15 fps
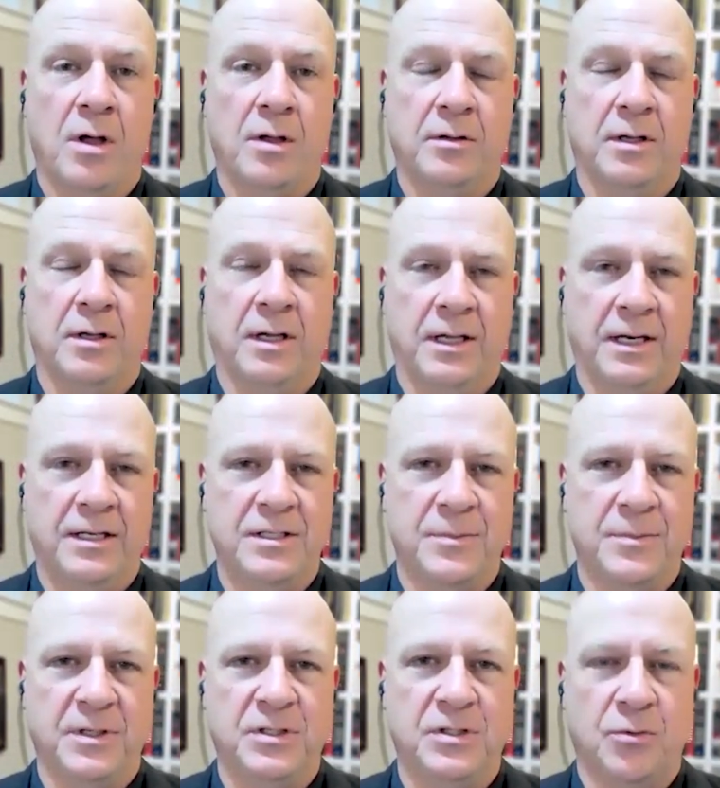Well, it
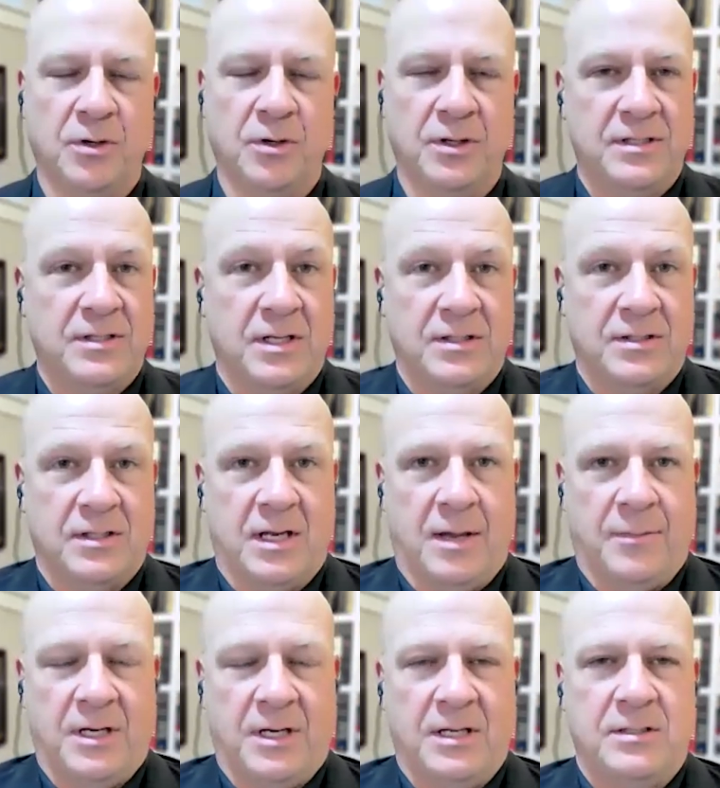is a big story in the sense that,
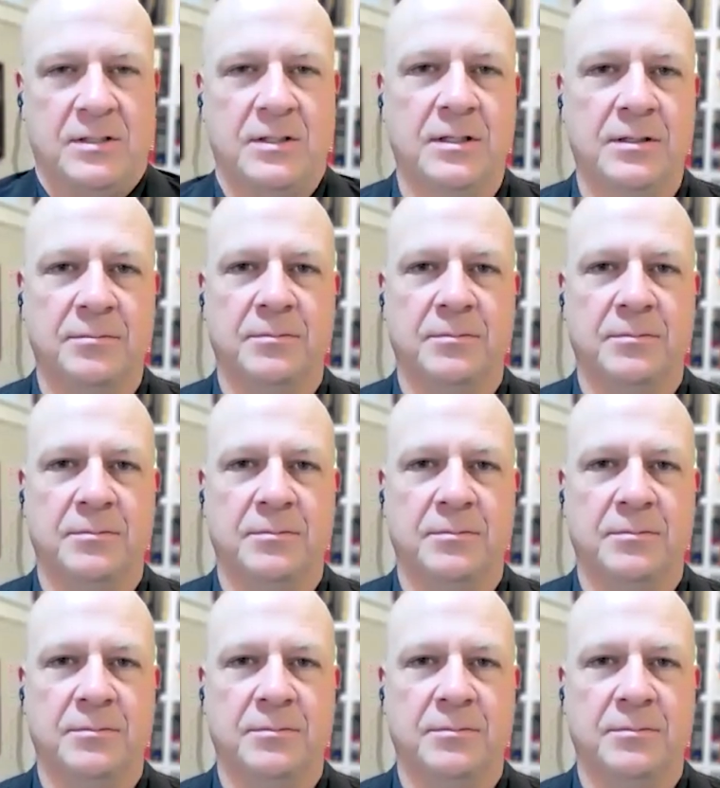I mean, he's